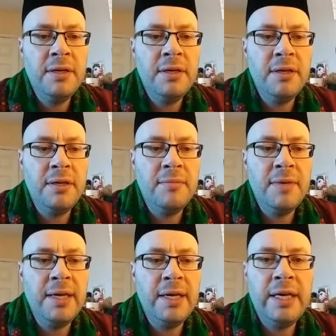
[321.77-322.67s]

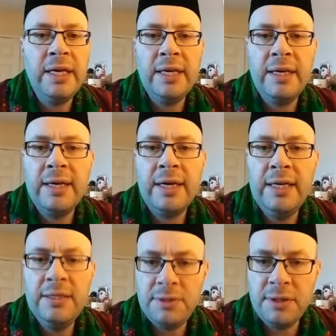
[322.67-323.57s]
a
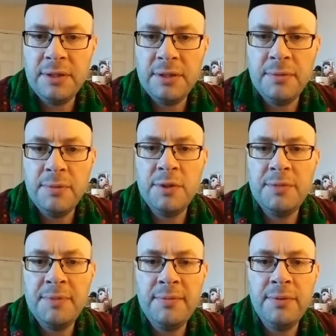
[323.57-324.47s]
hatred towards
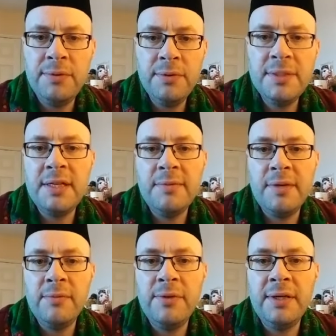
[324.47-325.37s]
people who do
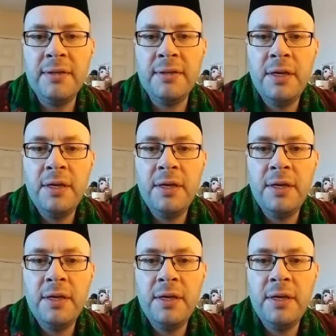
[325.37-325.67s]
celebrate Mawlid,